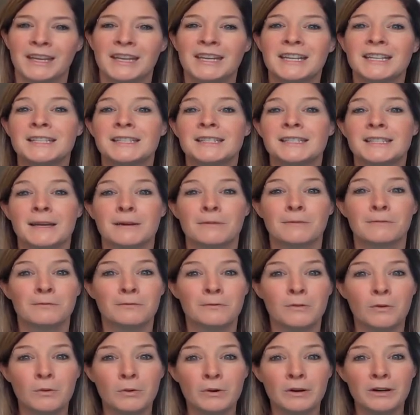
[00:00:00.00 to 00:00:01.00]
In
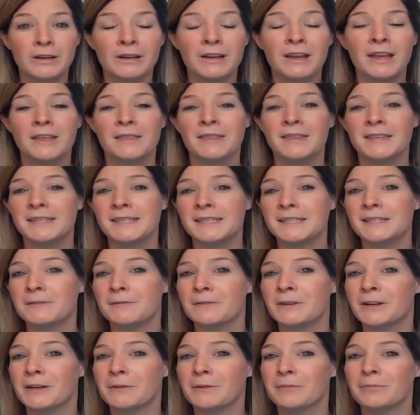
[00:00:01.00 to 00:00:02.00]
step 4, this is
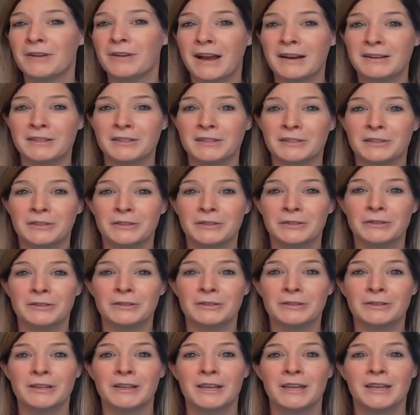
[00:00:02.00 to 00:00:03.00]
a very
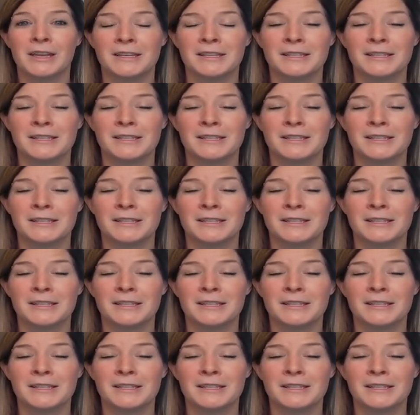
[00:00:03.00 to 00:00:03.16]
practical